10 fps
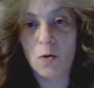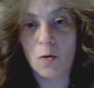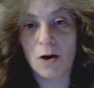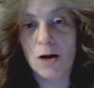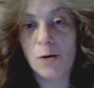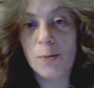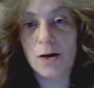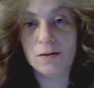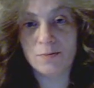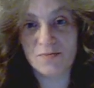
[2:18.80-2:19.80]
Or how
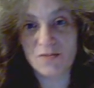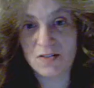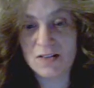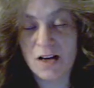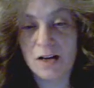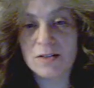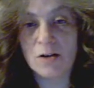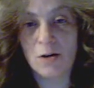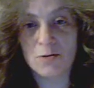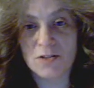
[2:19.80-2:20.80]
about the tax
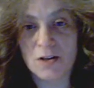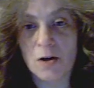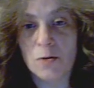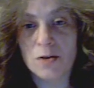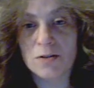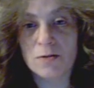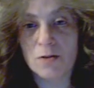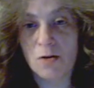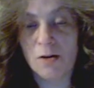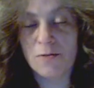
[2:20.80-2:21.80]
dollars that go into
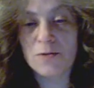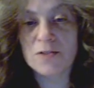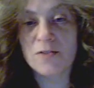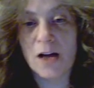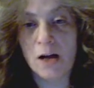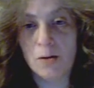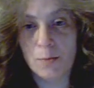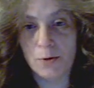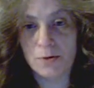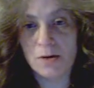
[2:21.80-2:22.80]
the coffers of
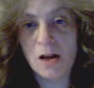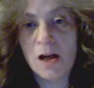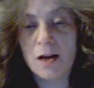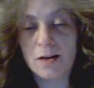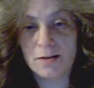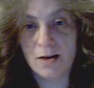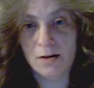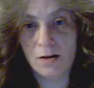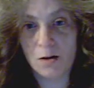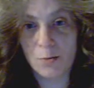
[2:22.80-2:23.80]
Halliburton and
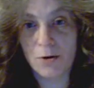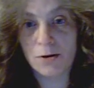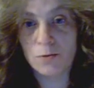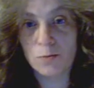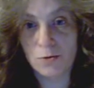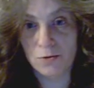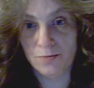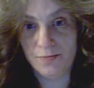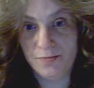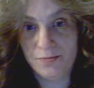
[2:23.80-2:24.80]
Kellogg Brown and Root
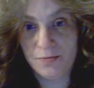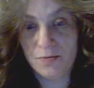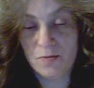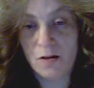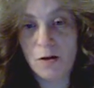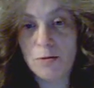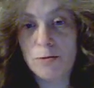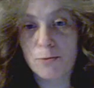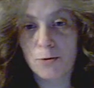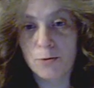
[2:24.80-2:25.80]

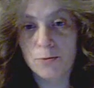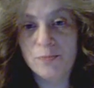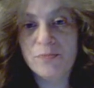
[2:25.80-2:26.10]
through